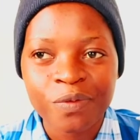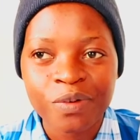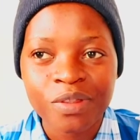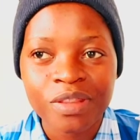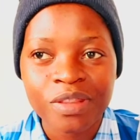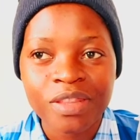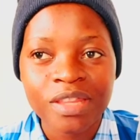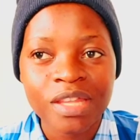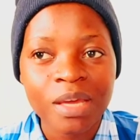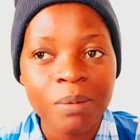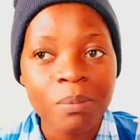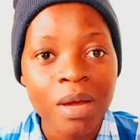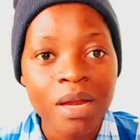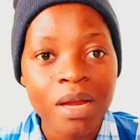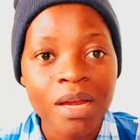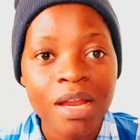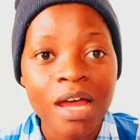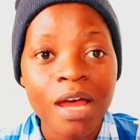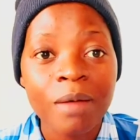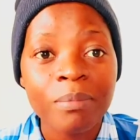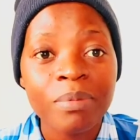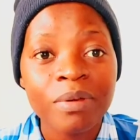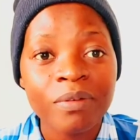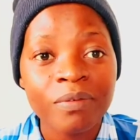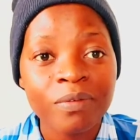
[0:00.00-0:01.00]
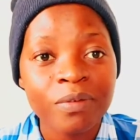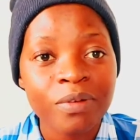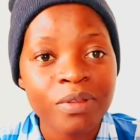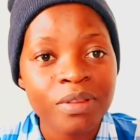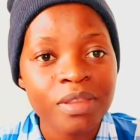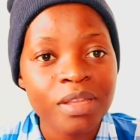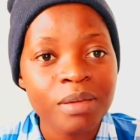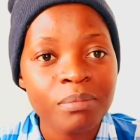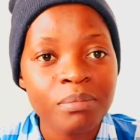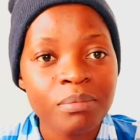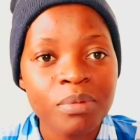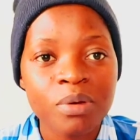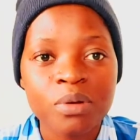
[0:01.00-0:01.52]
for them and happy for
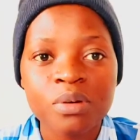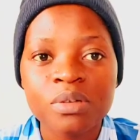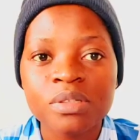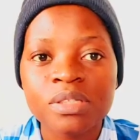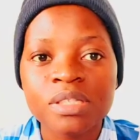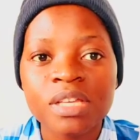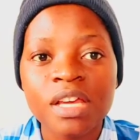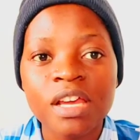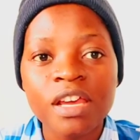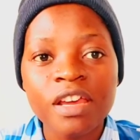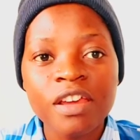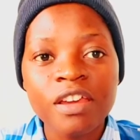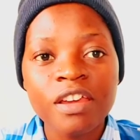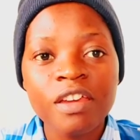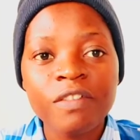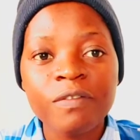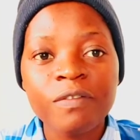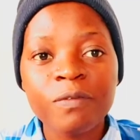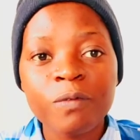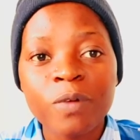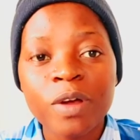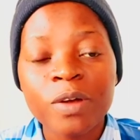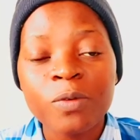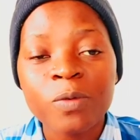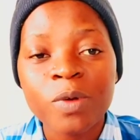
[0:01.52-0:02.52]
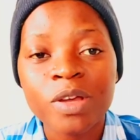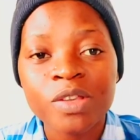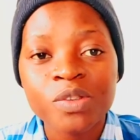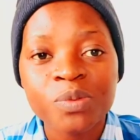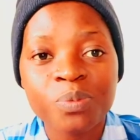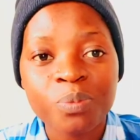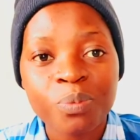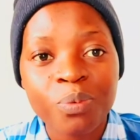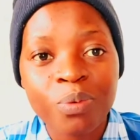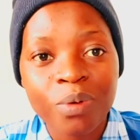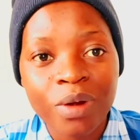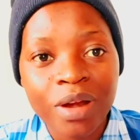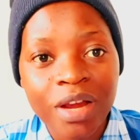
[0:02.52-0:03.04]
them because everyone was
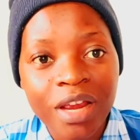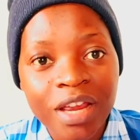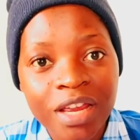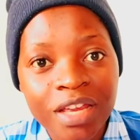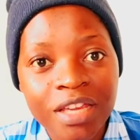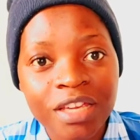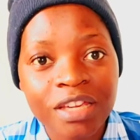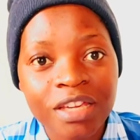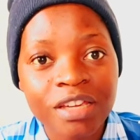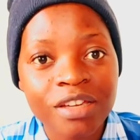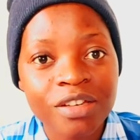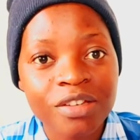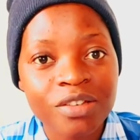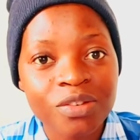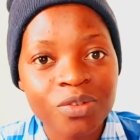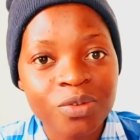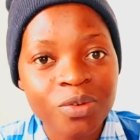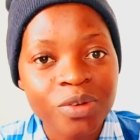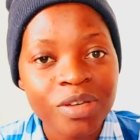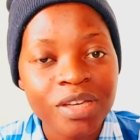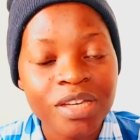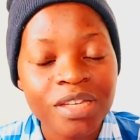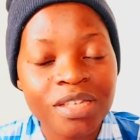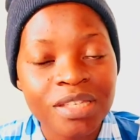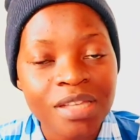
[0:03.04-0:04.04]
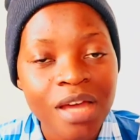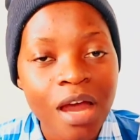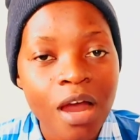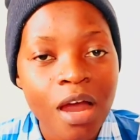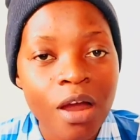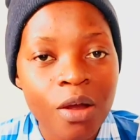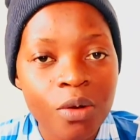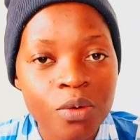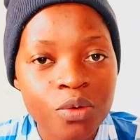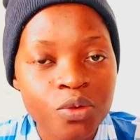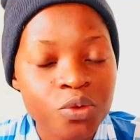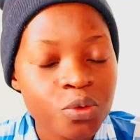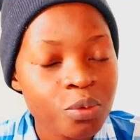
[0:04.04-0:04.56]
praying to get
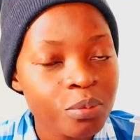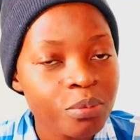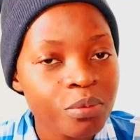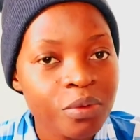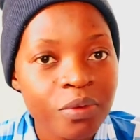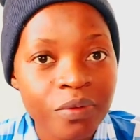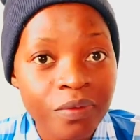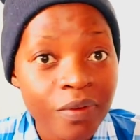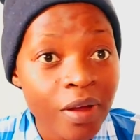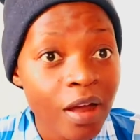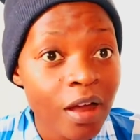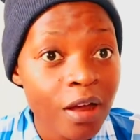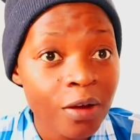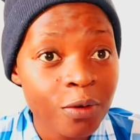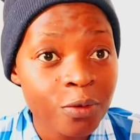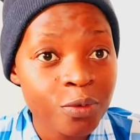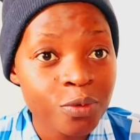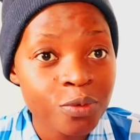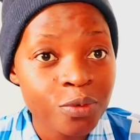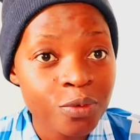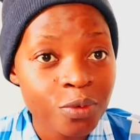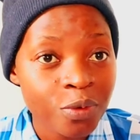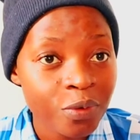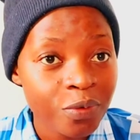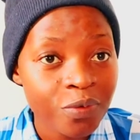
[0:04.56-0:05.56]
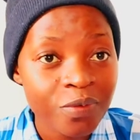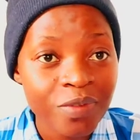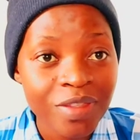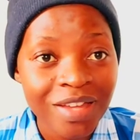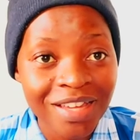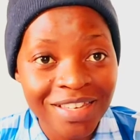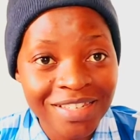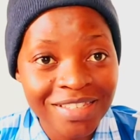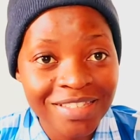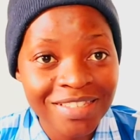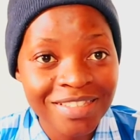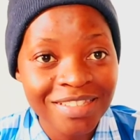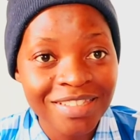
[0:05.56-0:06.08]
out to move out of
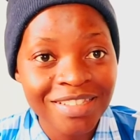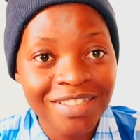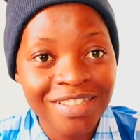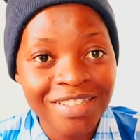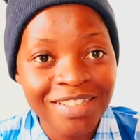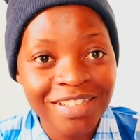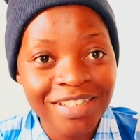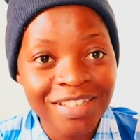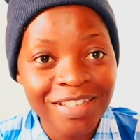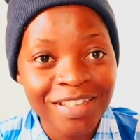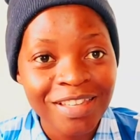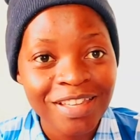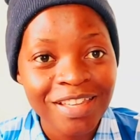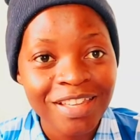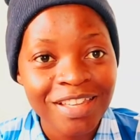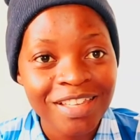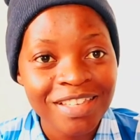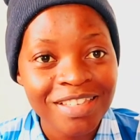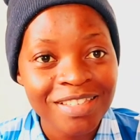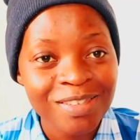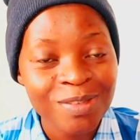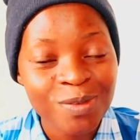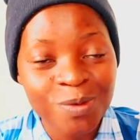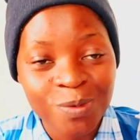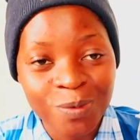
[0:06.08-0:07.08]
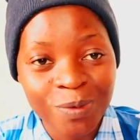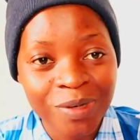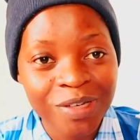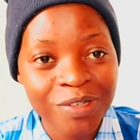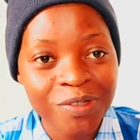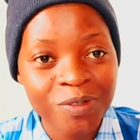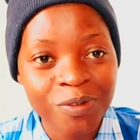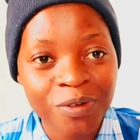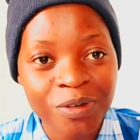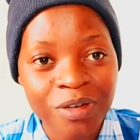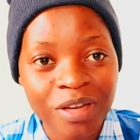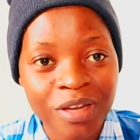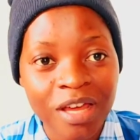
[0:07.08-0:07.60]
that
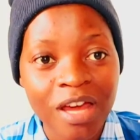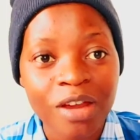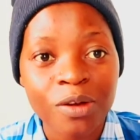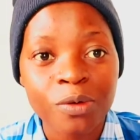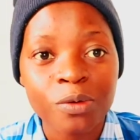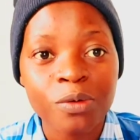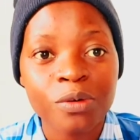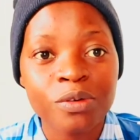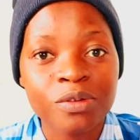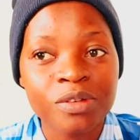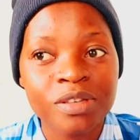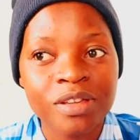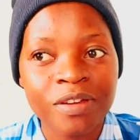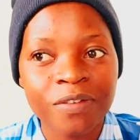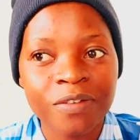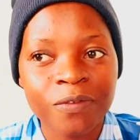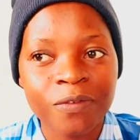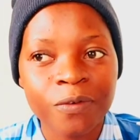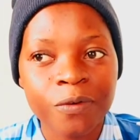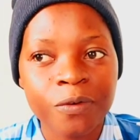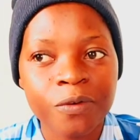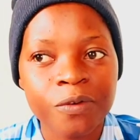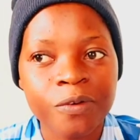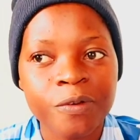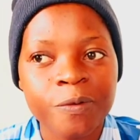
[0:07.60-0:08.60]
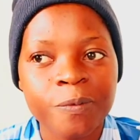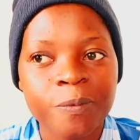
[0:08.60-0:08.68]
situation and got that wood.